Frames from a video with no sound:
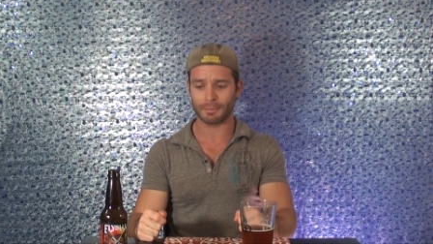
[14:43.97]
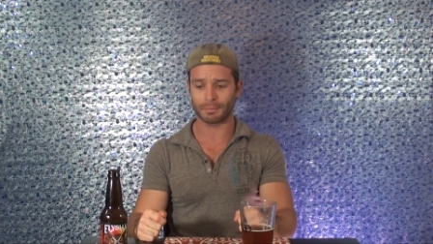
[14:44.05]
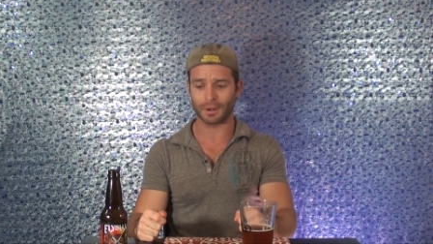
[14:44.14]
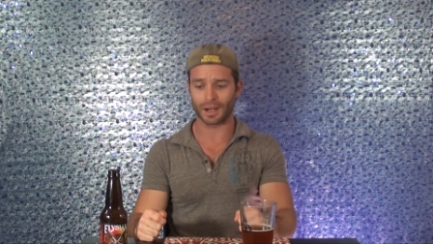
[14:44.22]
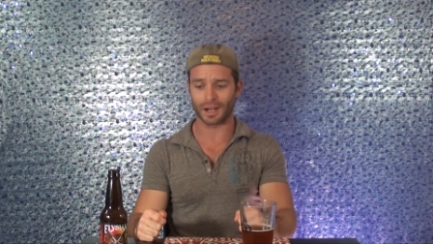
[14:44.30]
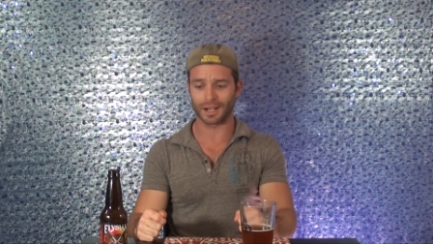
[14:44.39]

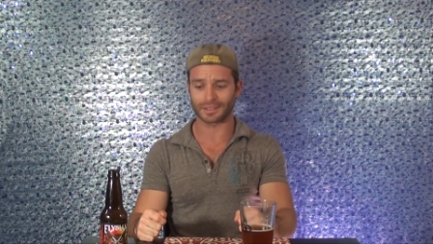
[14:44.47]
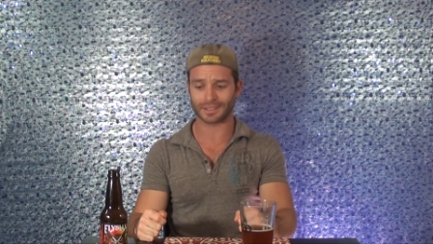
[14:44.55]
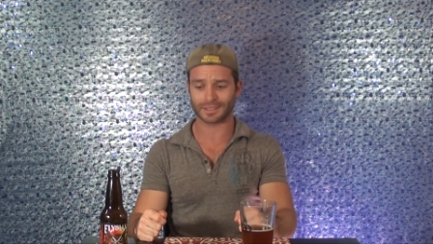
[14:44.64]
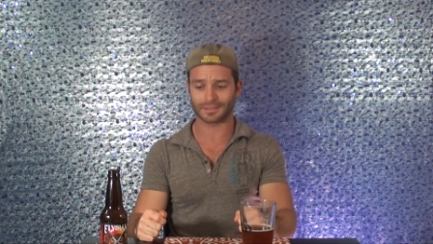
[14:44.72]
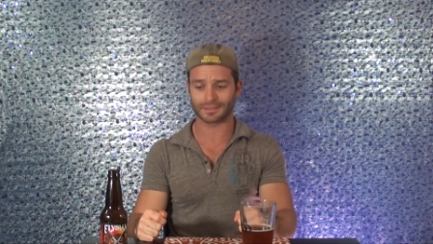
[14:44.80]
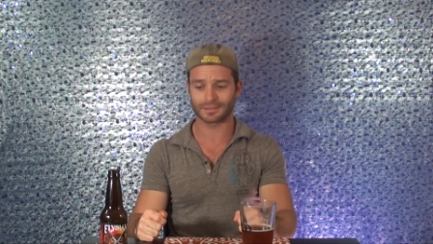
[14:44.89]

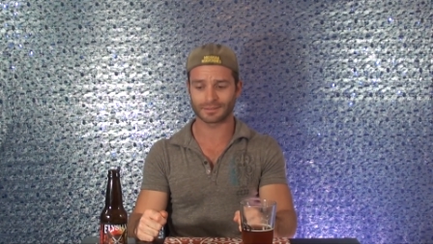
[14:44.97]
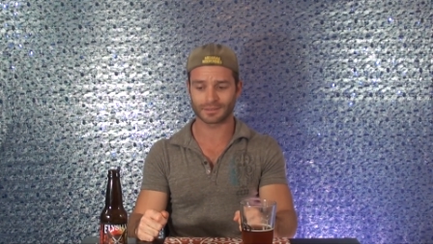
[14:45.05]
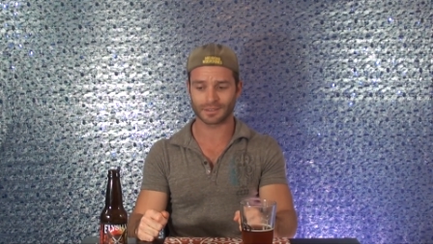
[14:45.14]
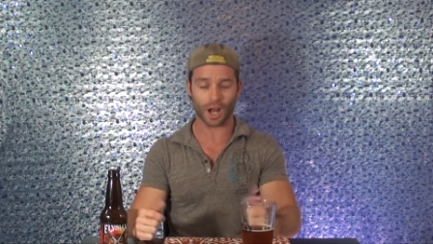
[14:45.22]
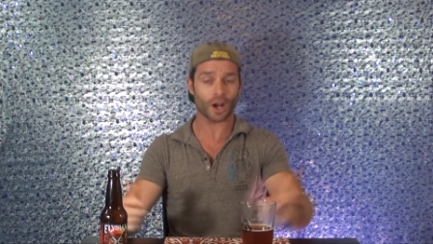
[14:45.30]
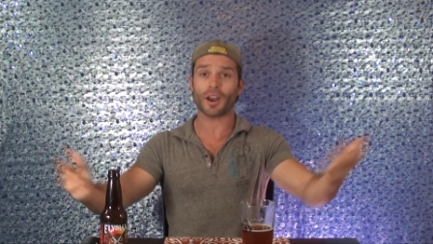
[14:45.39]
But
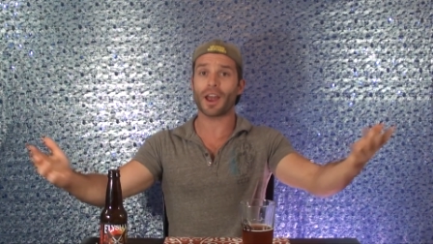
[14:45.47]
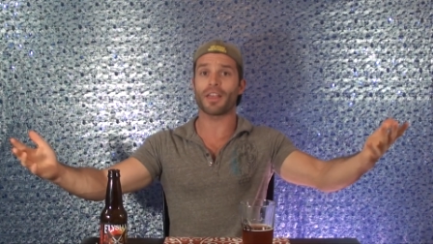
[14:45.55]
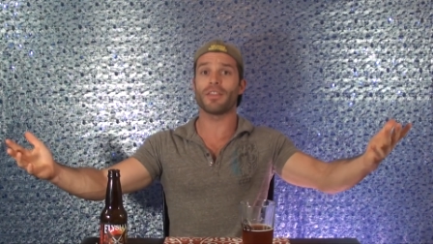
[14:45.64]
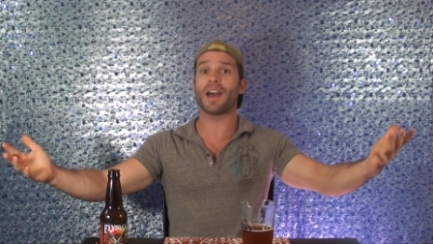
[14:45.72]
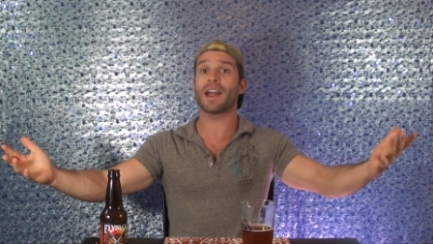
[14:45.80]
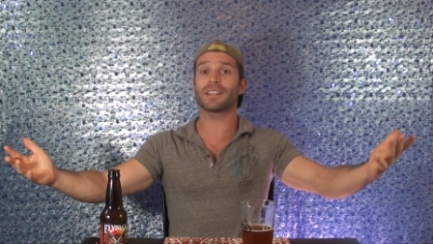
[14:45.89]
all
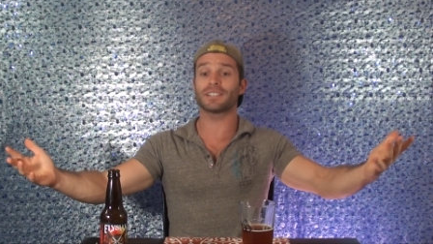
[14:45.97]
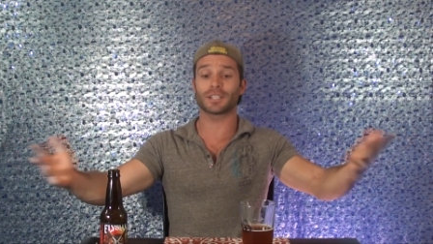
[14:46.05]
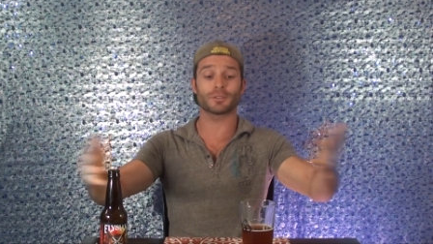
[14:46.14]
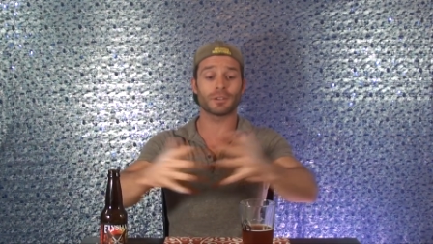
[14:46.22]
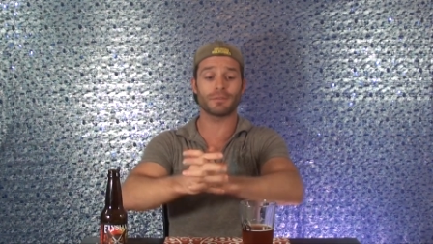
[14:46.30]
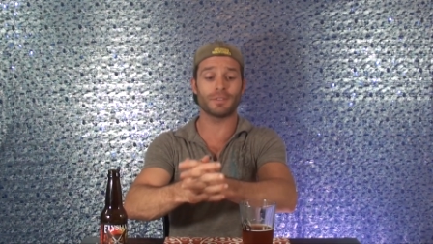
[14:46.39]
right, that is
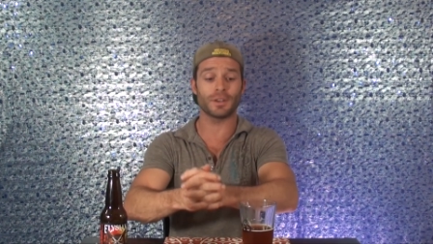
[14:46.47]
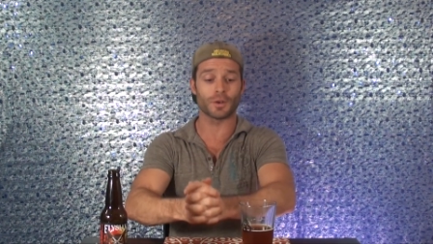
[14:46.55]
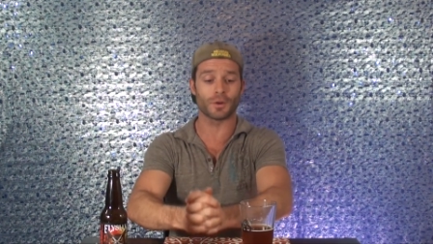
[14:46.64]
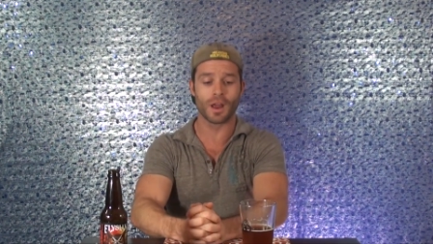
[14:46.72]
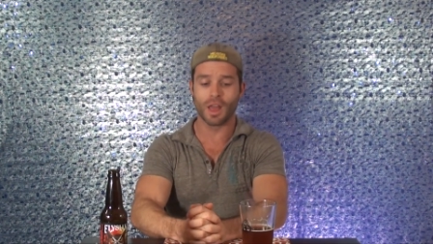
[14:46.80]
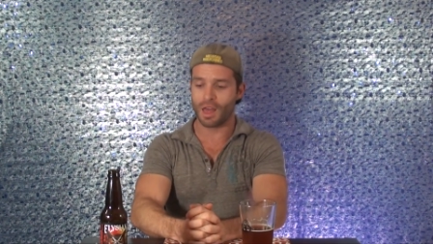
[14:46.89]
the
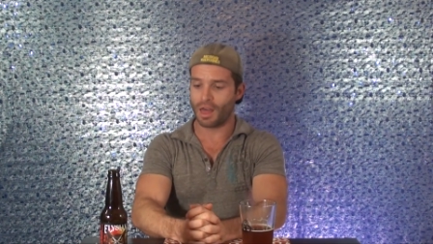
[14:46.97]
review